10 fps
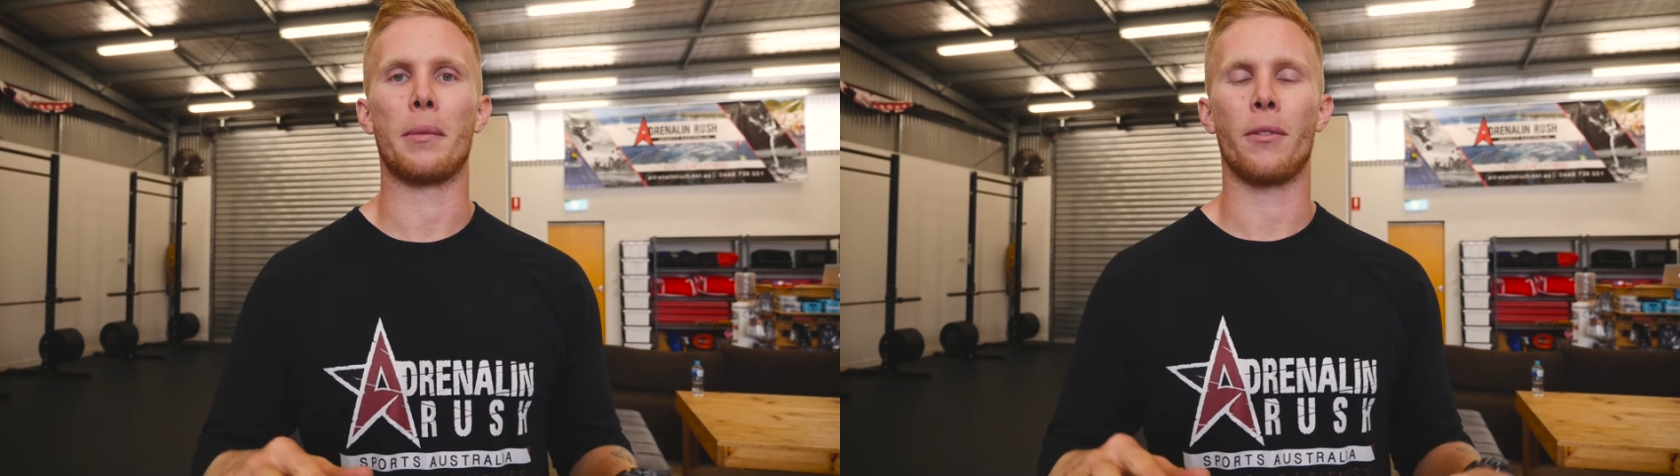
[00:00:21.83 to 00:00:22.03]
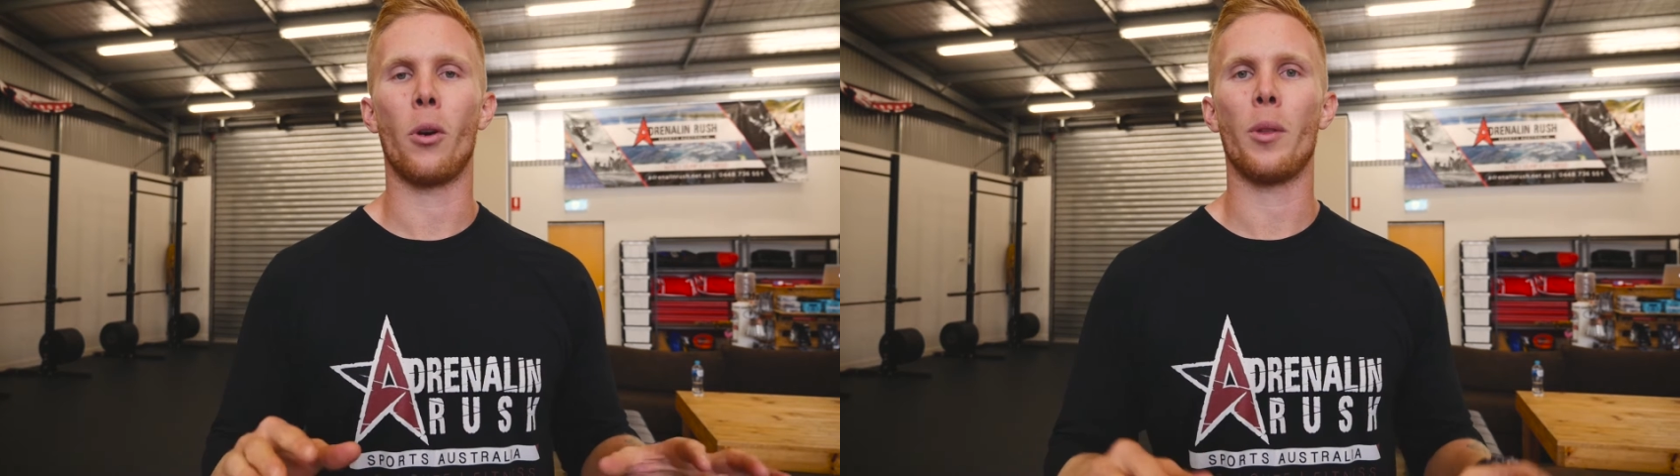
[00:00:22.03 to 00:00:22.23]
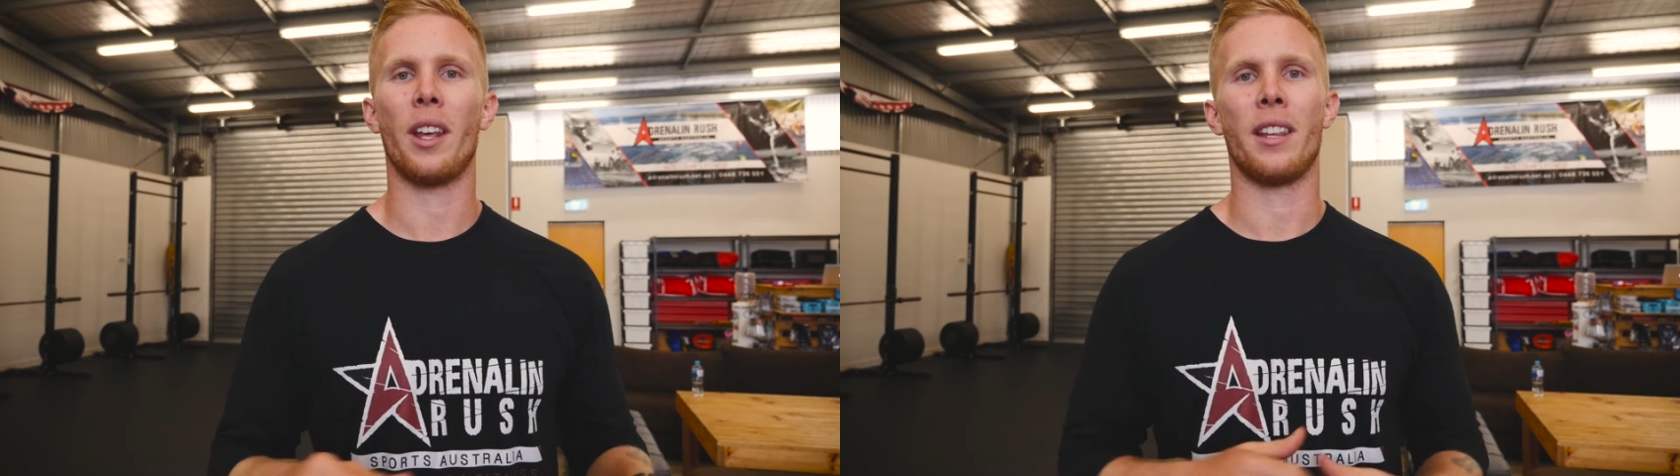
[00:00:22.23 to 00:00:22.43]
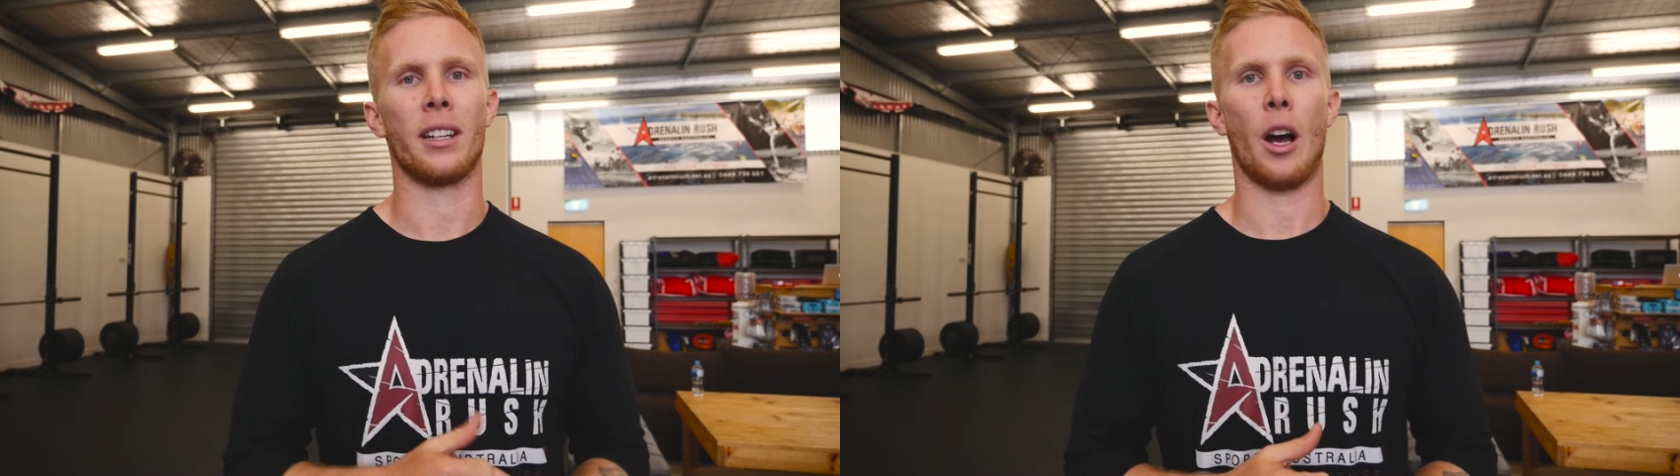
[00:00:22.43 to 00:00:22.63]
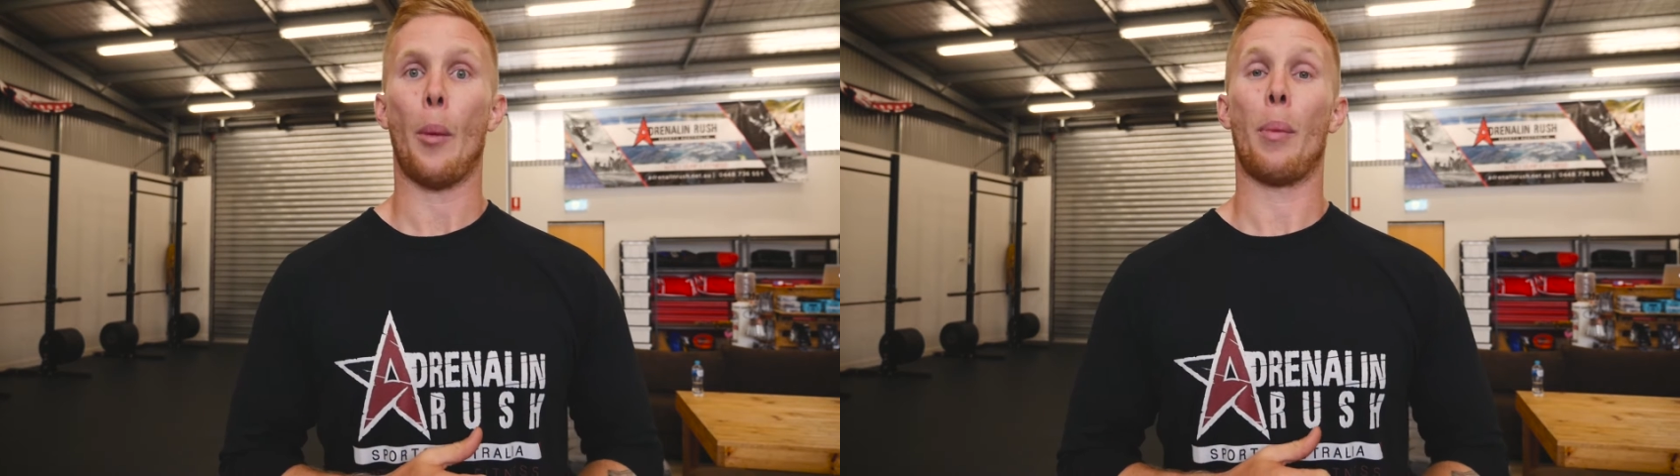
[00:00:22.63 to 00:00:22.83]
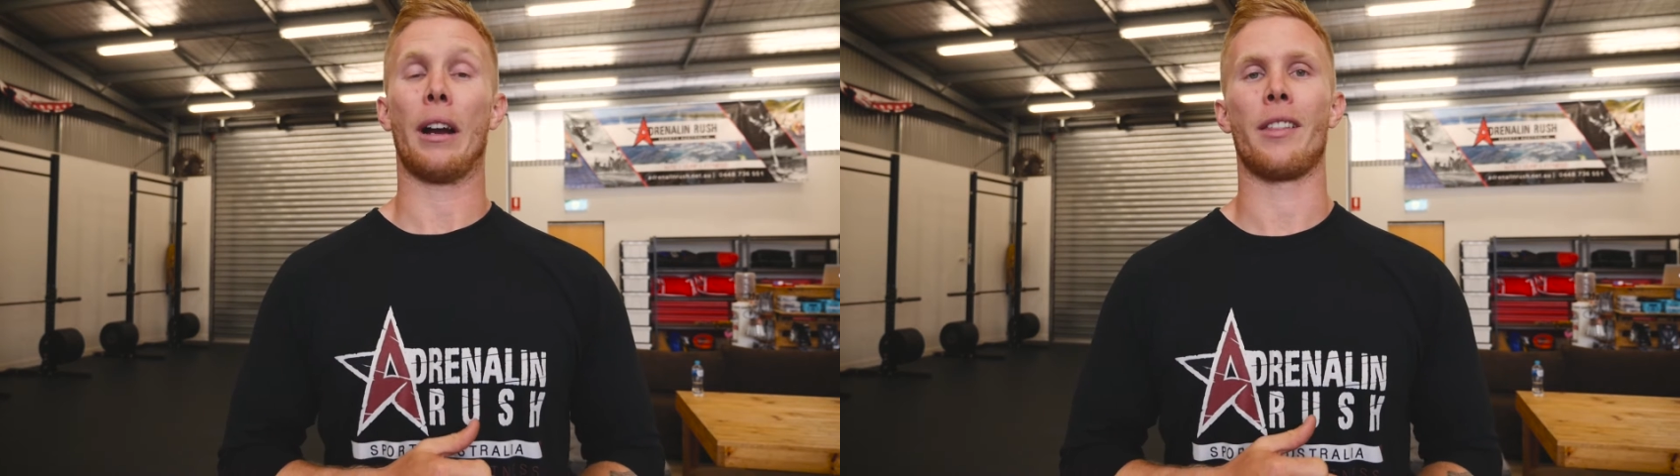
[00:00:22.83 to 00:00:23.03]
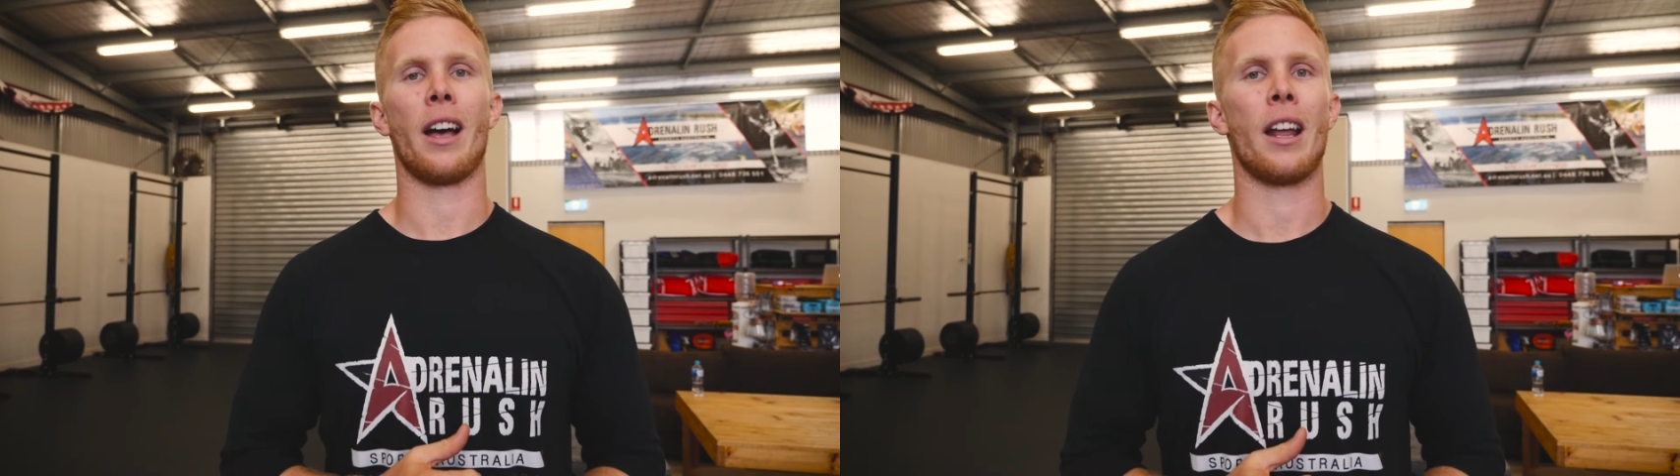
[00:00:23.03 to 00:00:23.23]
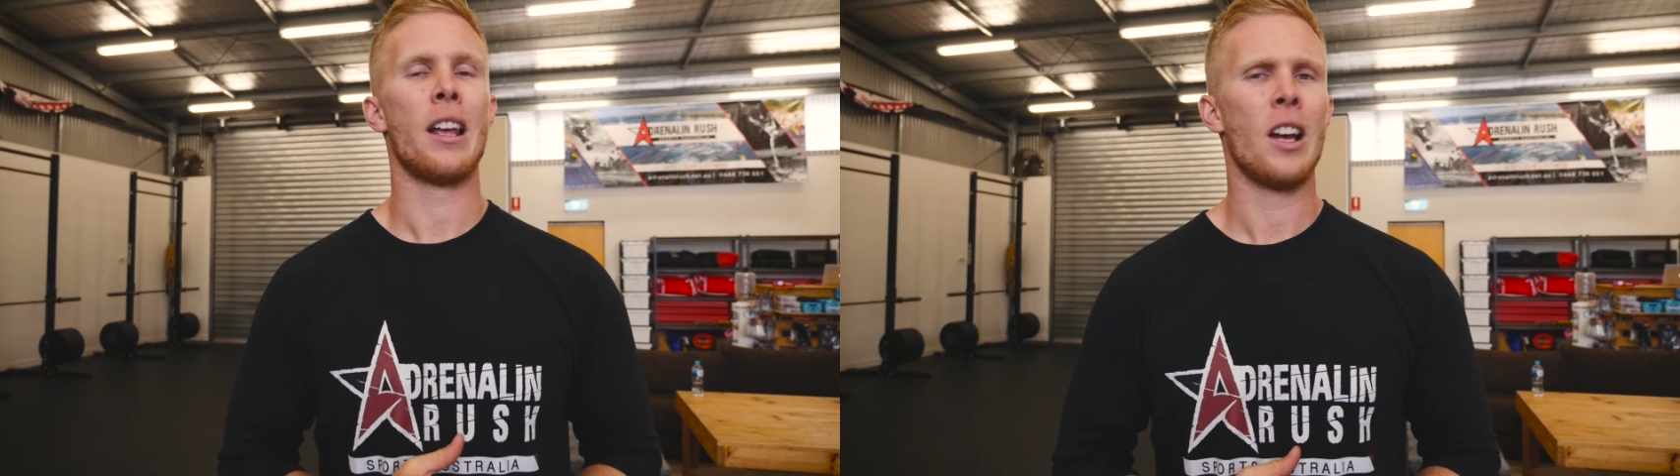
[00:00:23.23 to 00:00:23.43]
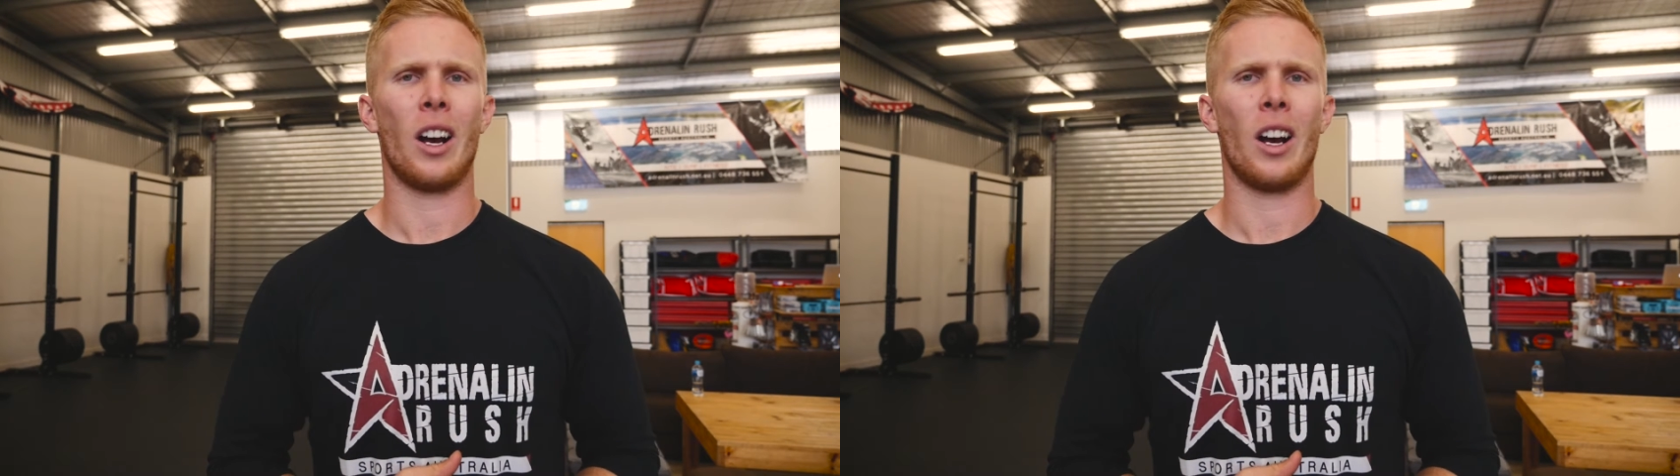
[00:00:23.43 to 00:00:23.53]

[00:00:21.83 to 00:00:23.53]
before, they think, oh, bugger that,